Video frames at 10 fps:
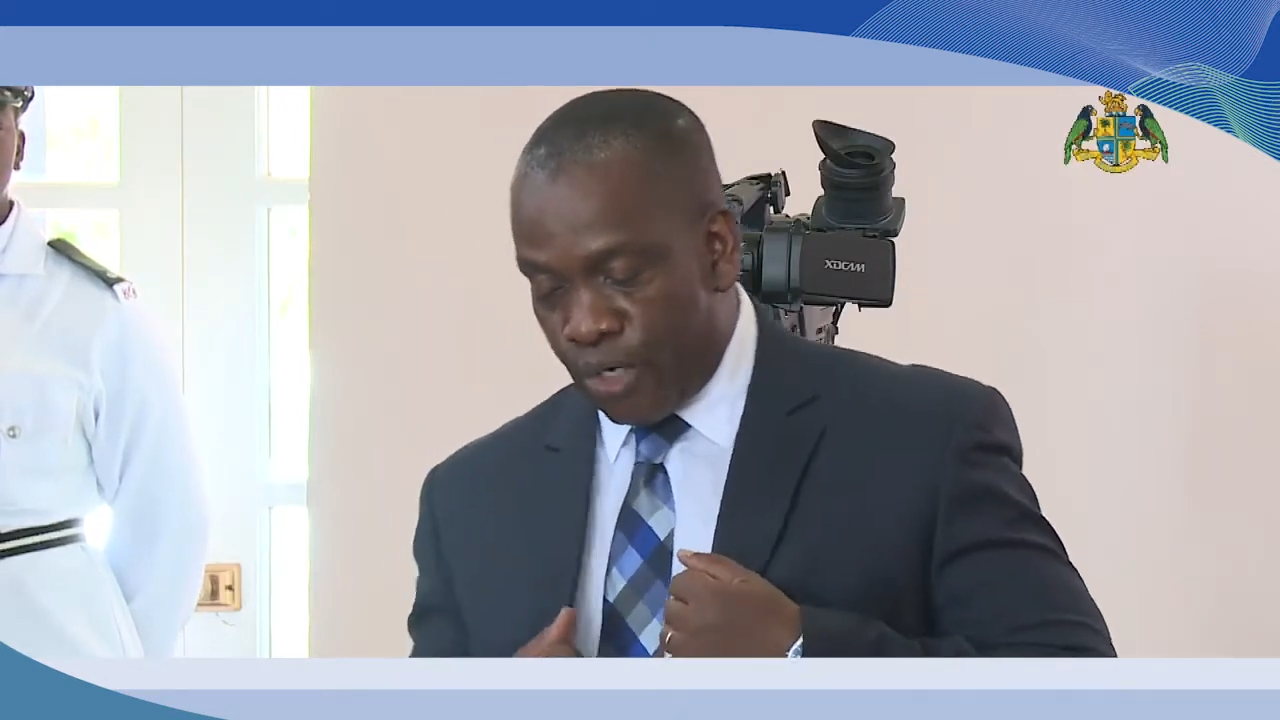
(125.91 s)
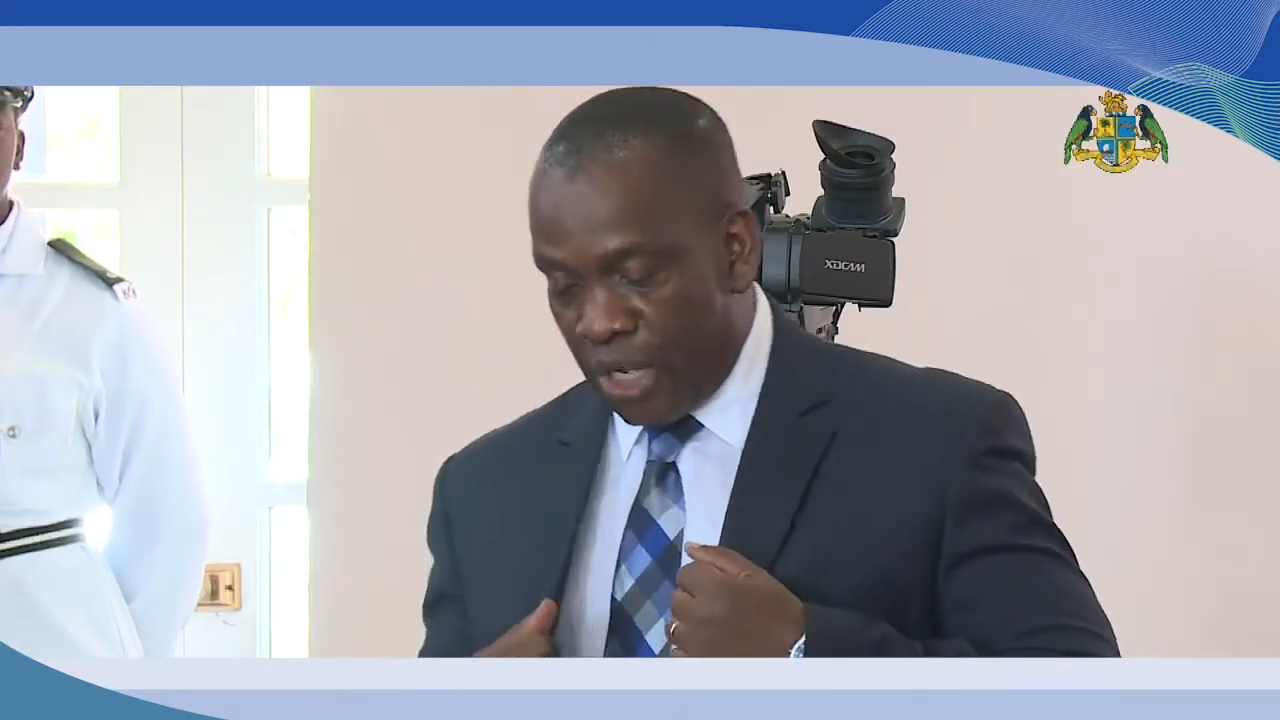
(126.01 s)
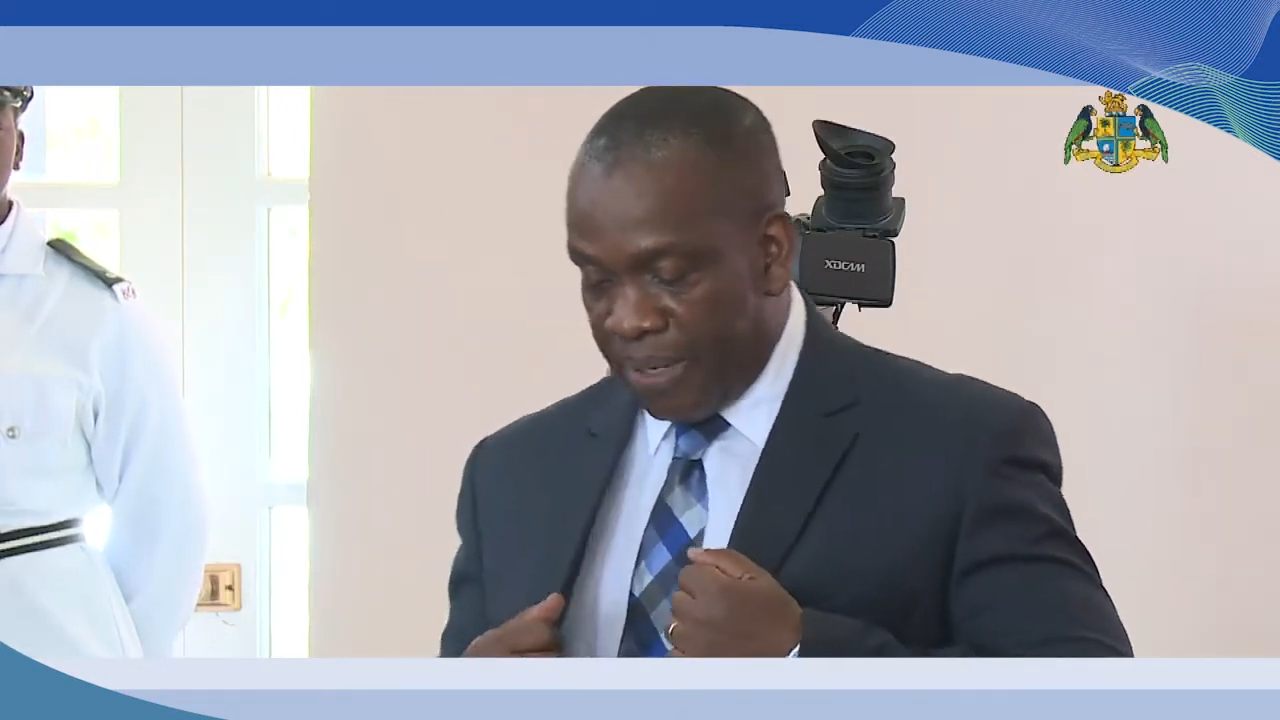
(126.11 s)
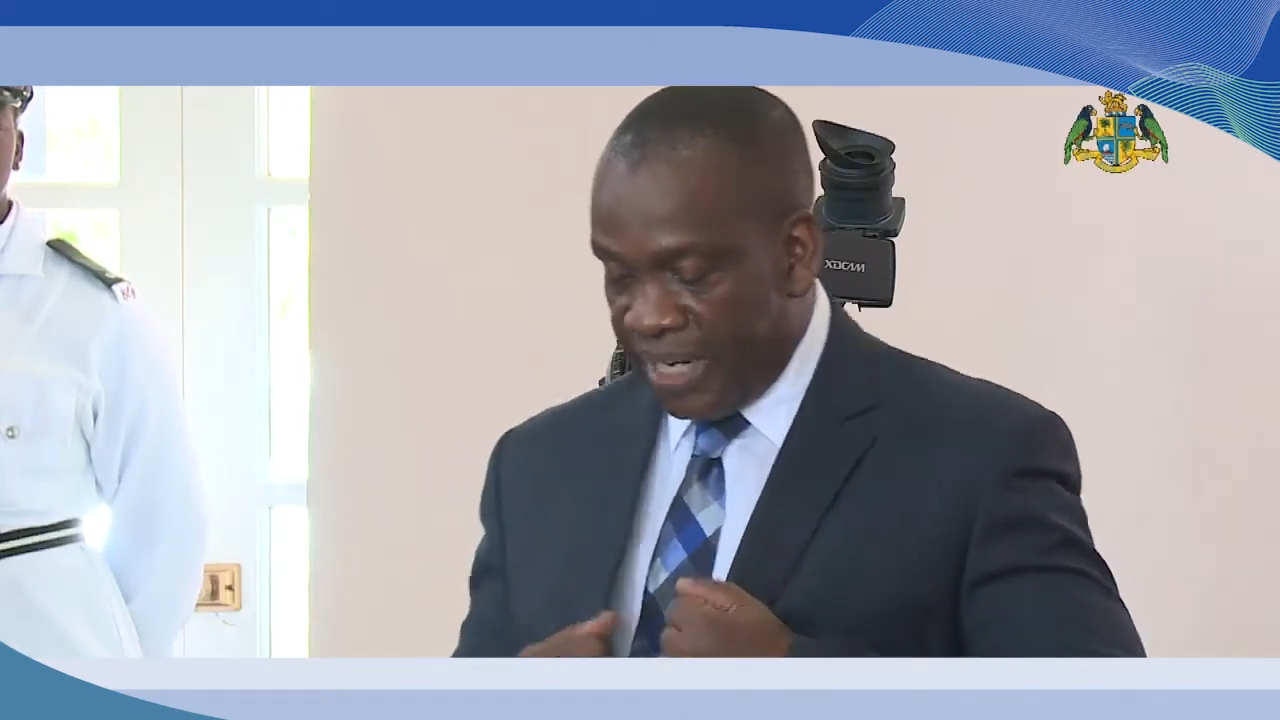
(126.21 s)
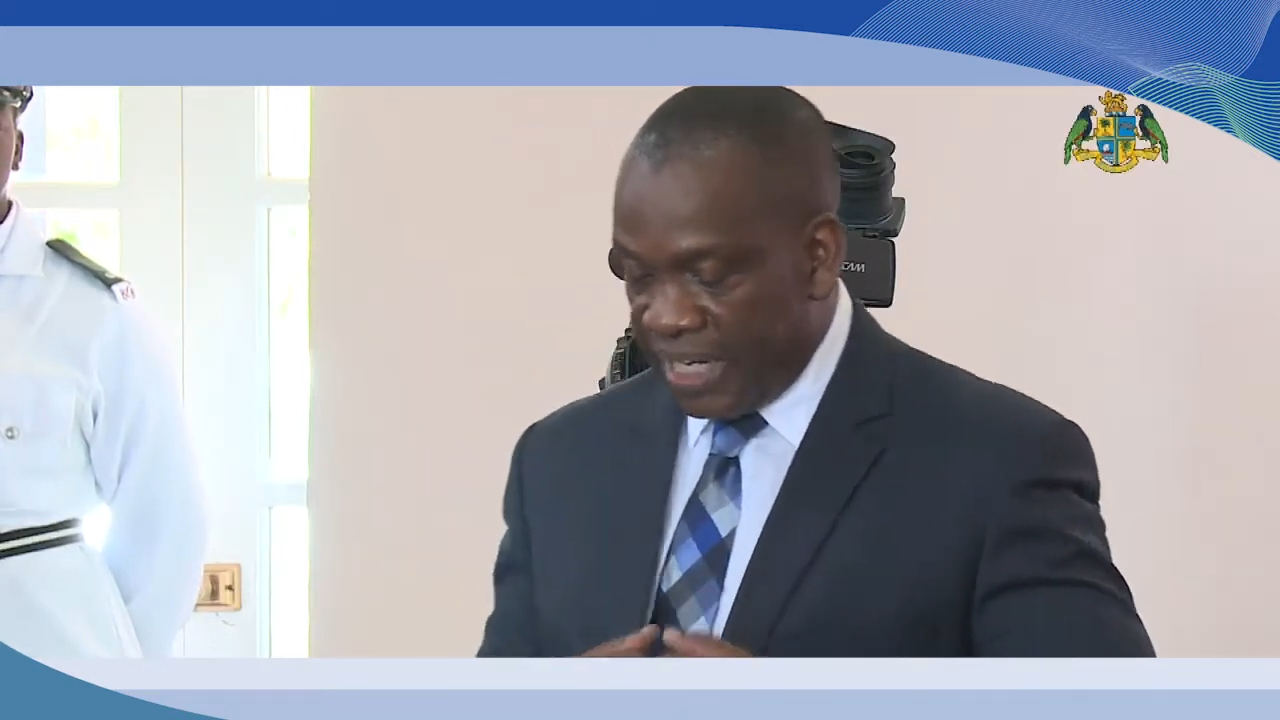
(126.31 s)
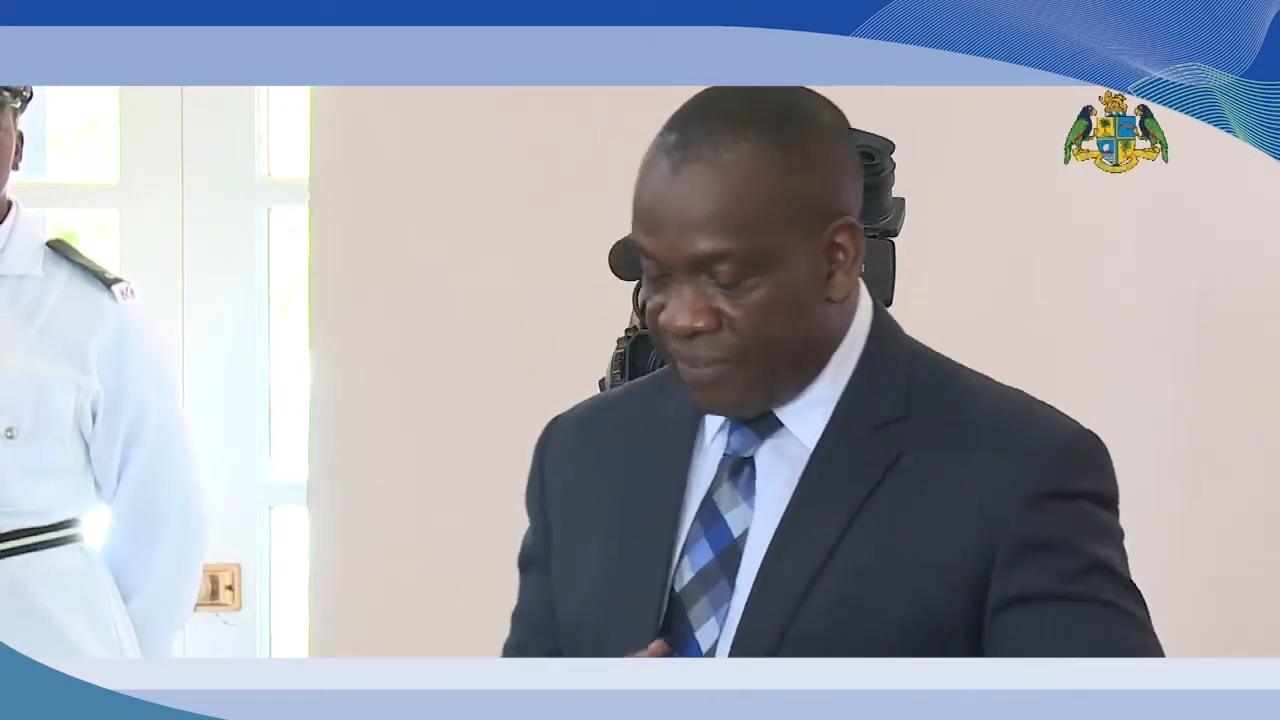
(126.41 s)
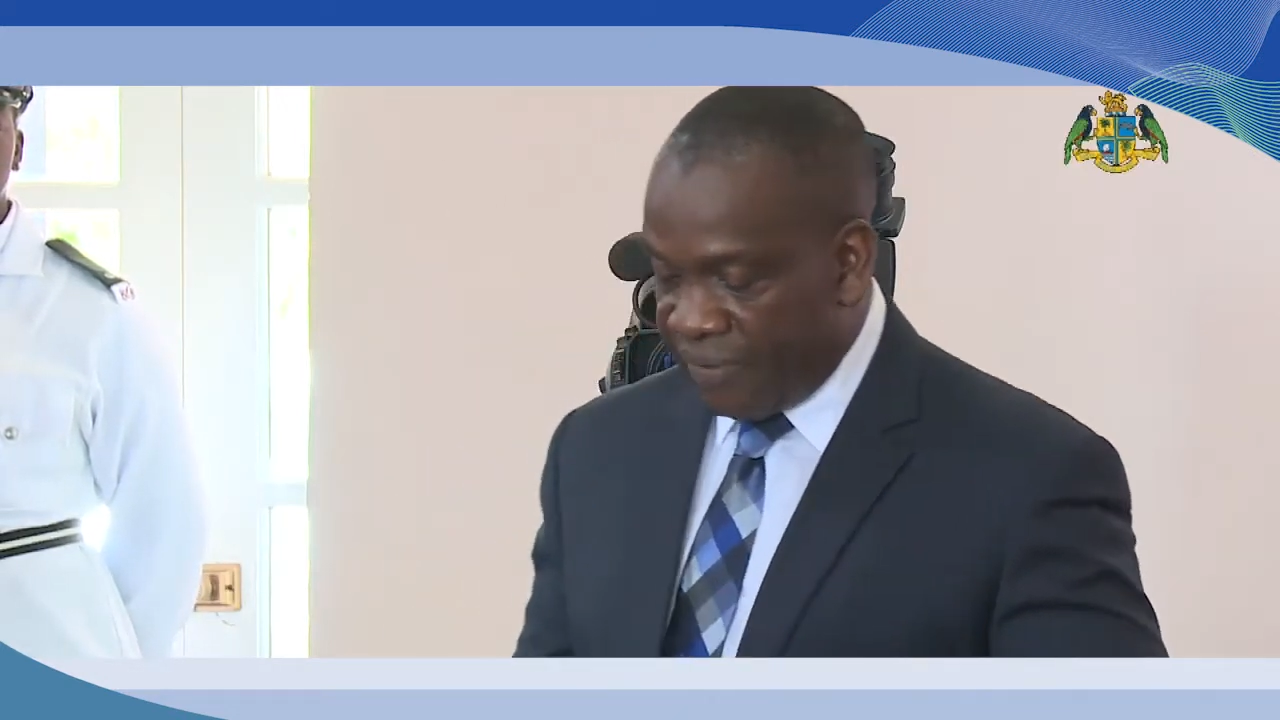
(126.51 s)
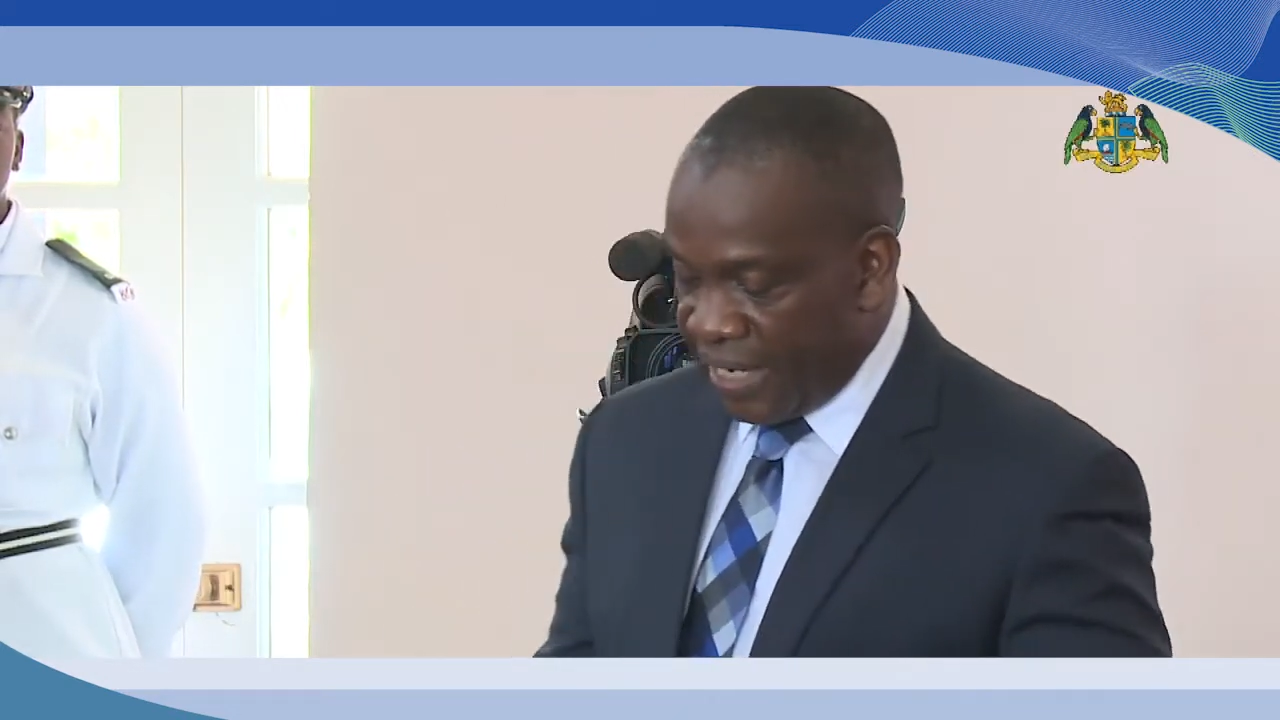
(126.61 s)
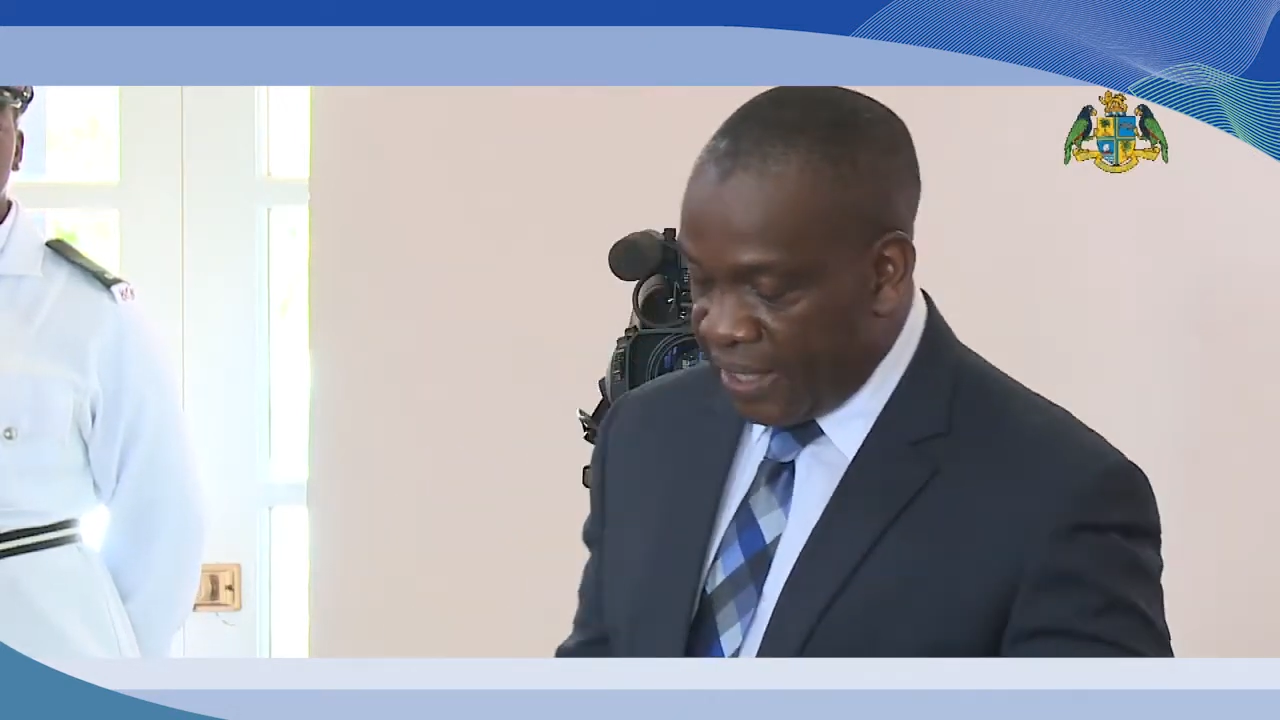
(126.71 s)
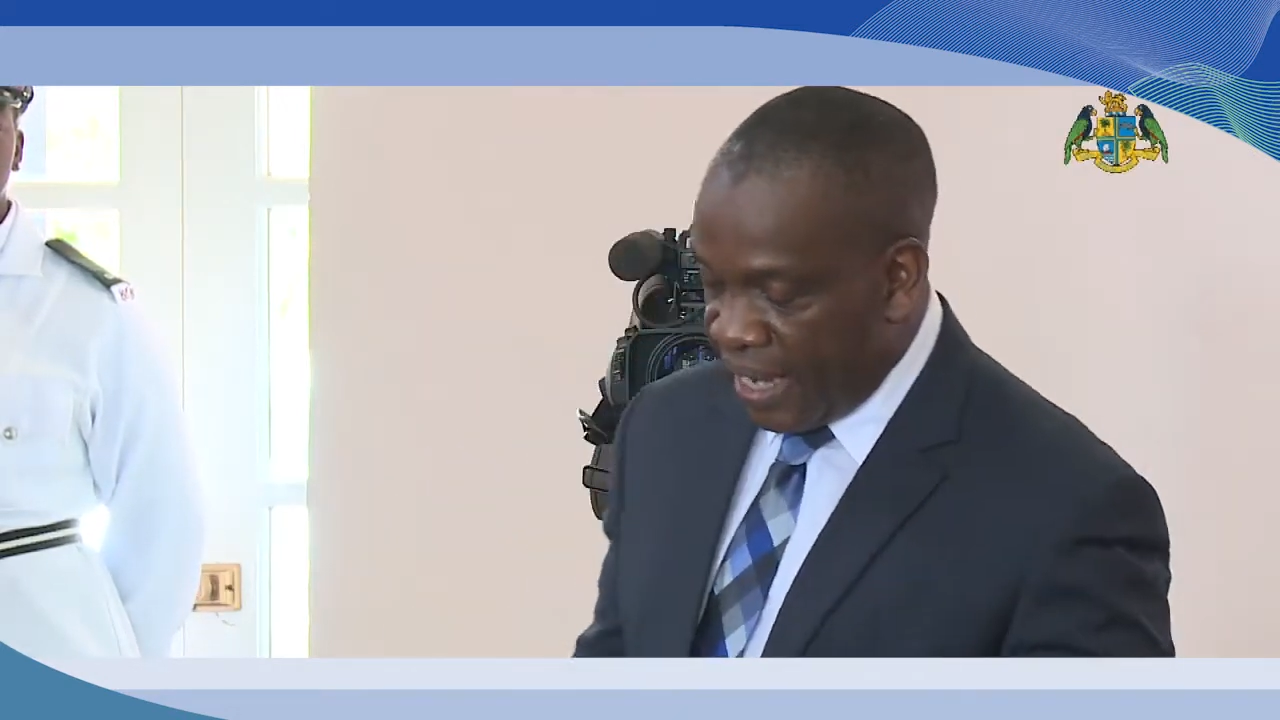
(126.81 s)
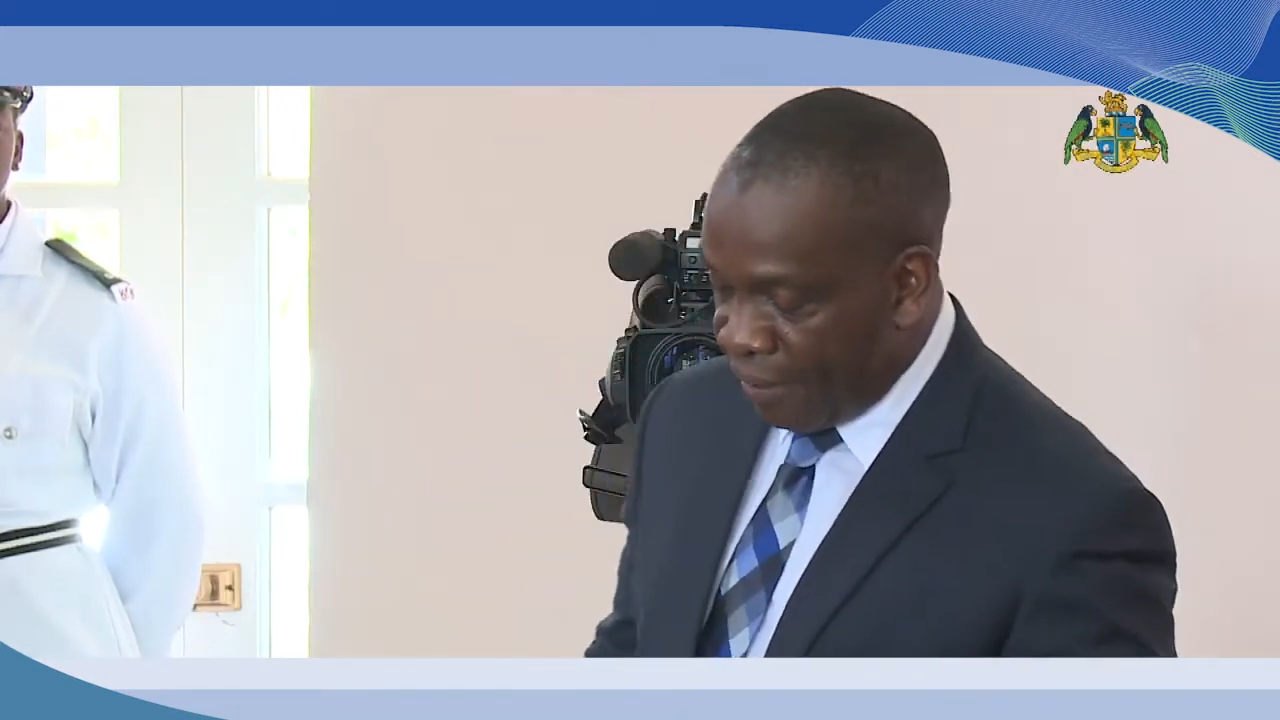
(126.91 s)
Dominica's vital